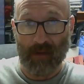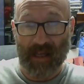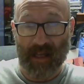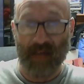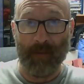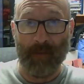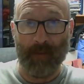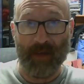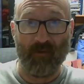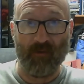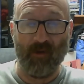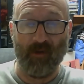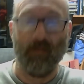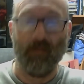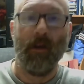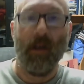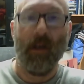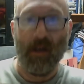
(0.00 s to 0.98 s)
our
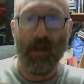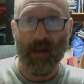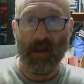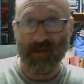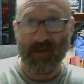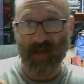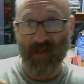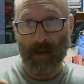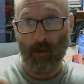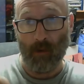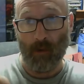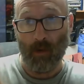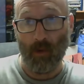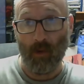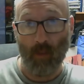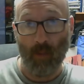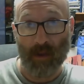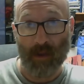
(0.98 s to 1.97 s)
bedroom is now
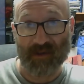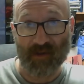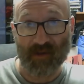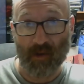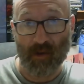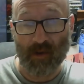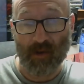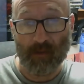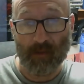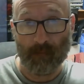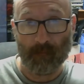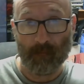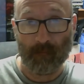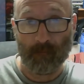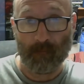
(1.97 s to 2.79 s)
all on one circuit.